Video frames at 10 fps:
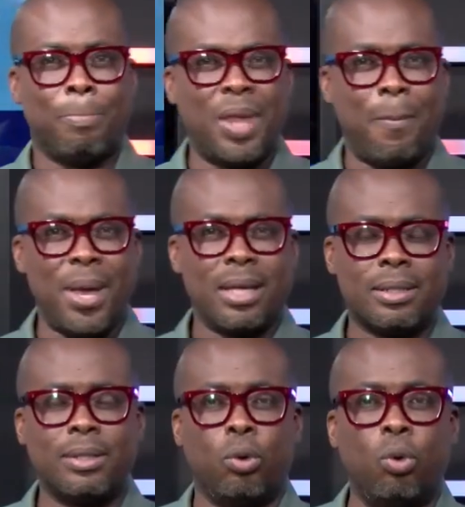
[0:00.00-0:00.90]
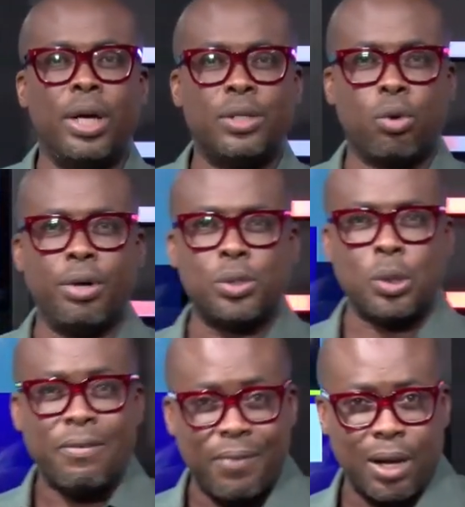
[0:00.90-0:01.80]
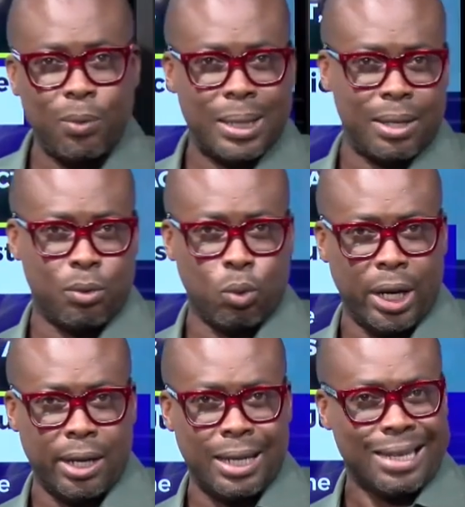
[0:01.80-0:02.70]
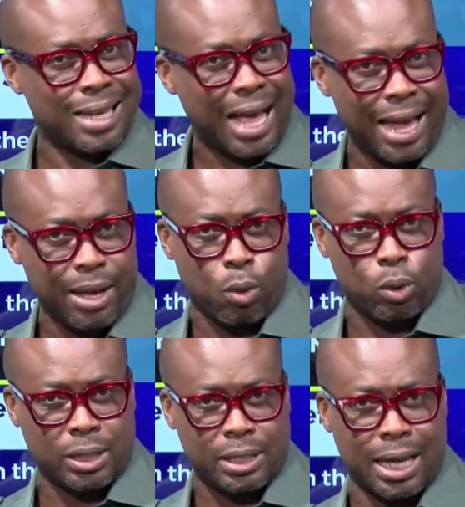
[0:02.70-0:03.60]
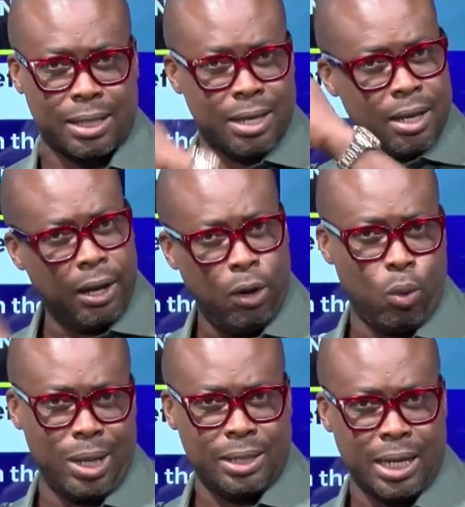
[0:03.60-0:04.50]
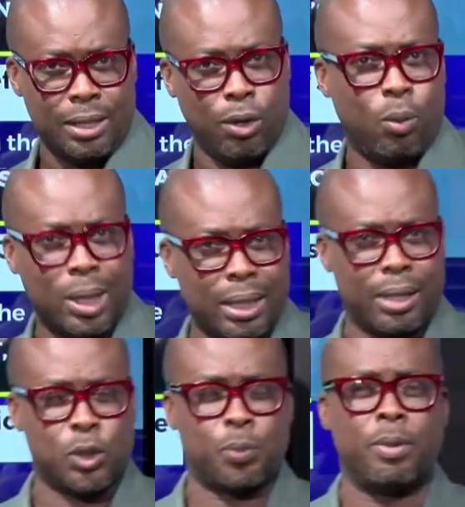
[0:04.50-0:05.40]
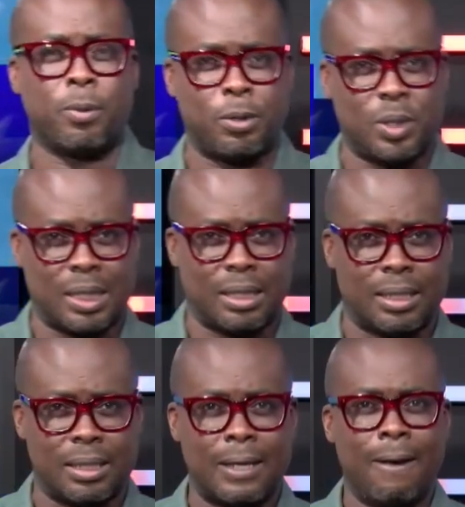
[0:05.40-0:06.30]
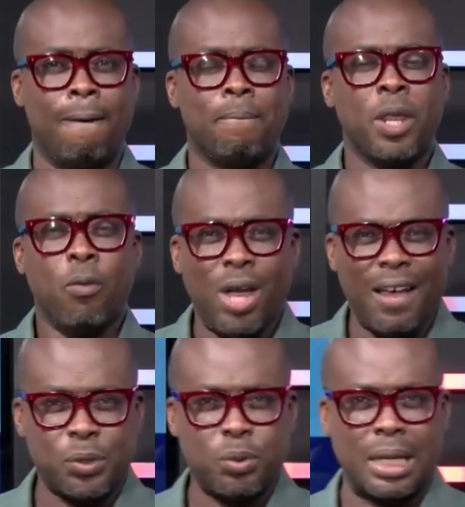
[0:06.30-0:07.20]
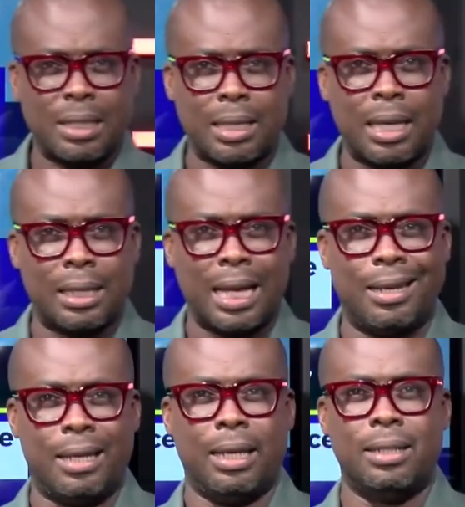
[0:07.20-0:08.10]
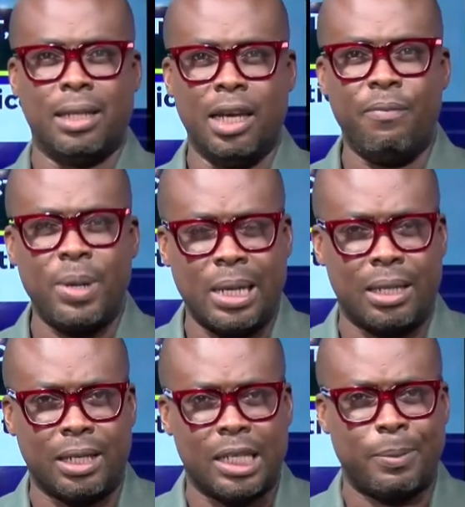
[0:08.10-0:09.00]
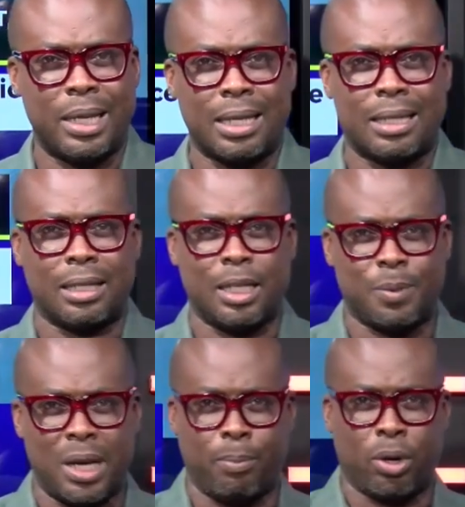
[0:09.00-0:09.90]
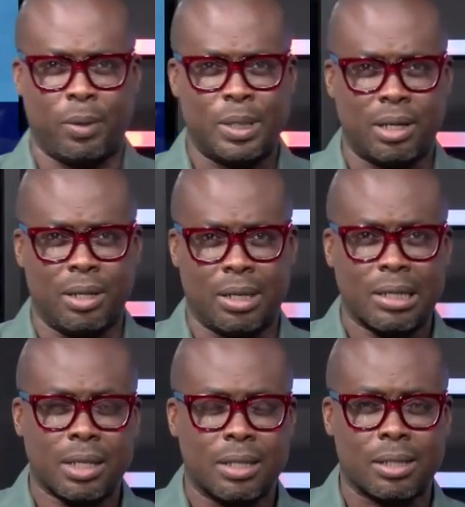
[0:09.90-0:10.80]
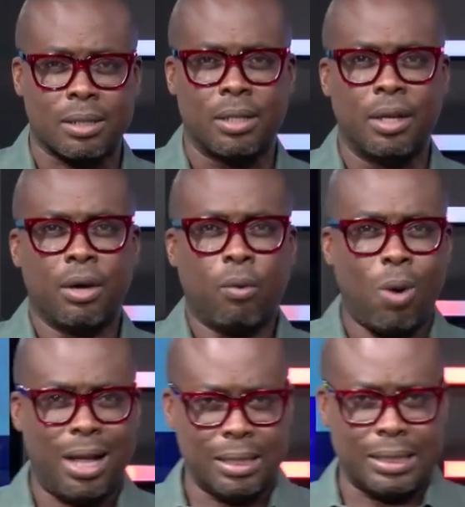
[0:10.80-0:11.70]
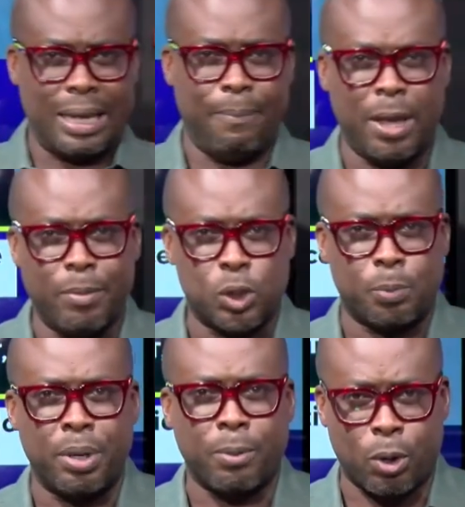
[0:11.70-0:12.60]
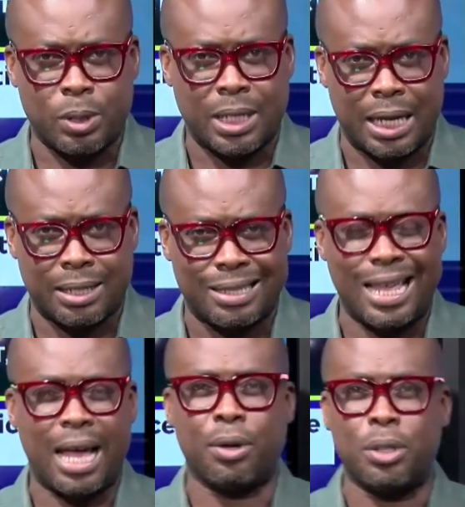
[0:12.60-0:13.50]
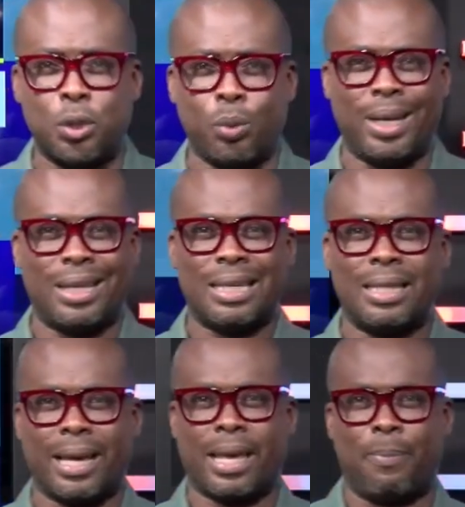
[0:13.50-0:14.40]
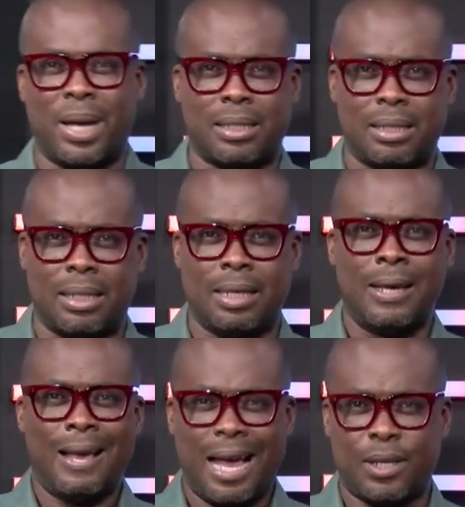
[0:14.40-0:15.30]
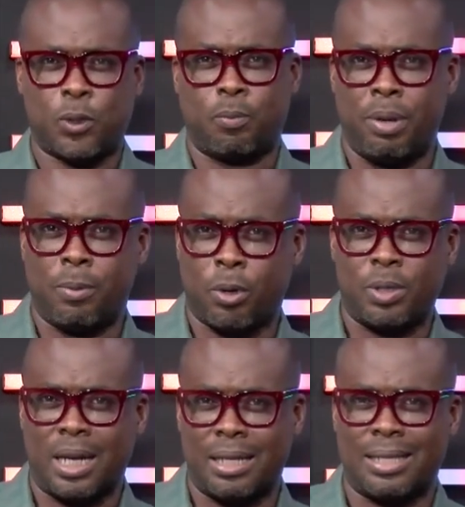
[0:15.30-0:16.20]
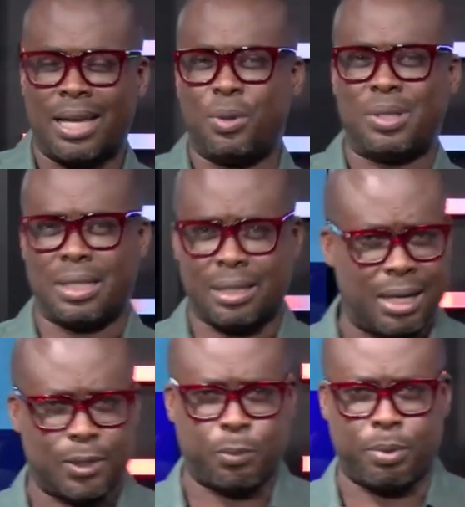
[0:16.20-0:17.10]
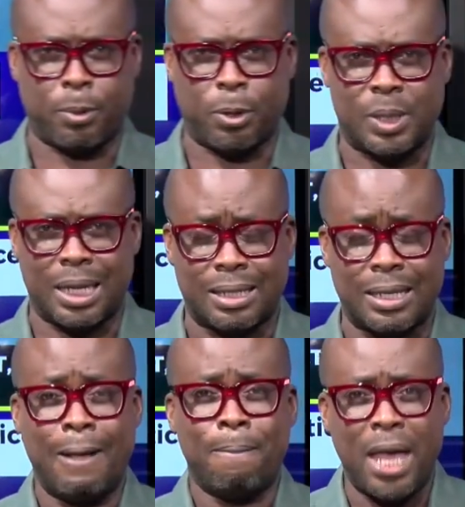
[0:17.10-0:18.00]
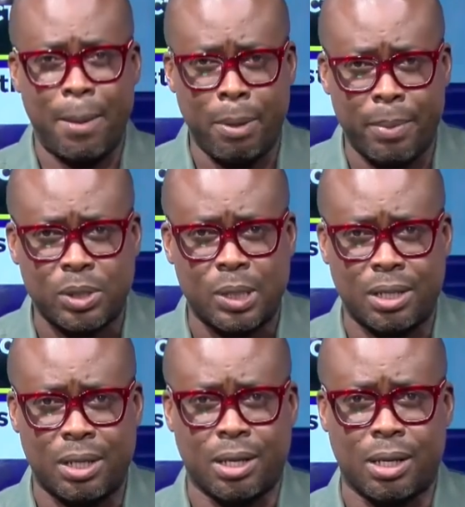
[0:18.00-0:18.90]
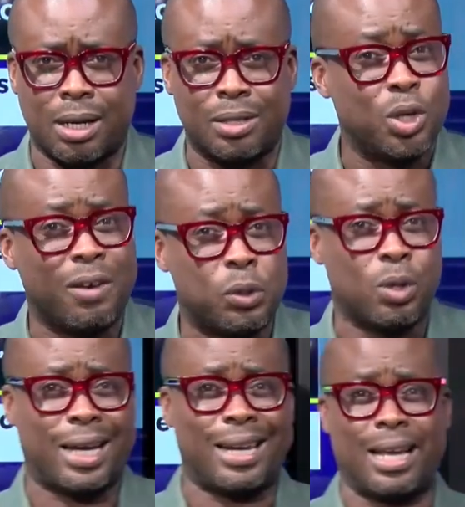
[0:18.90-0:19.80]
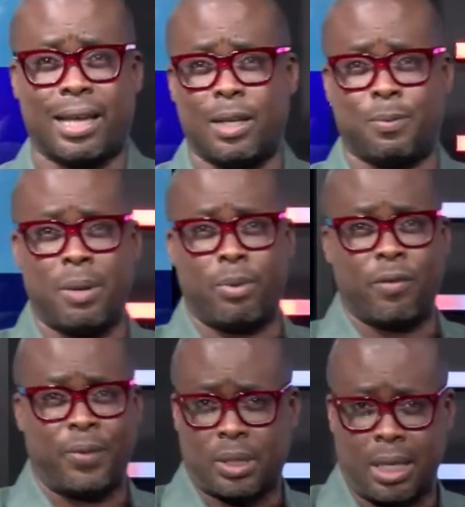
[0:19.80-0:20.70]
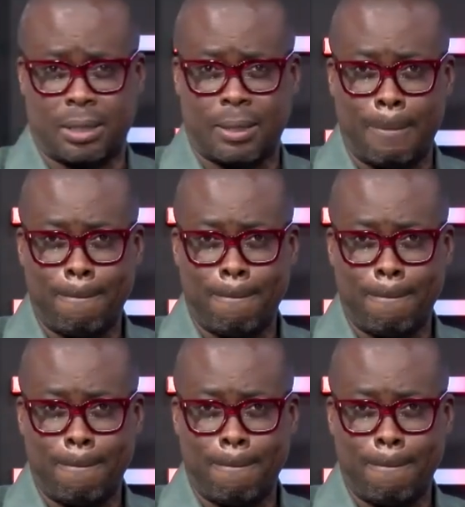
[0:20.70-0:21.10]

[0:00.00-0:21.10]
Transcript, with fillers: The person who is going to evaluate the ruling is a high court judge, lower judge, lower than the Supreme Court justices. We have to understand that in delivering their judgments as the disciplinary board of the General Legal Council, whilst they may be Supreme Court judges, they are not doing it in their capacity as Supreme Court judges. They are not sitting as Supreme Court judges. They are members of the General Legal Council. You have to look at it like a disciplinary body of a church.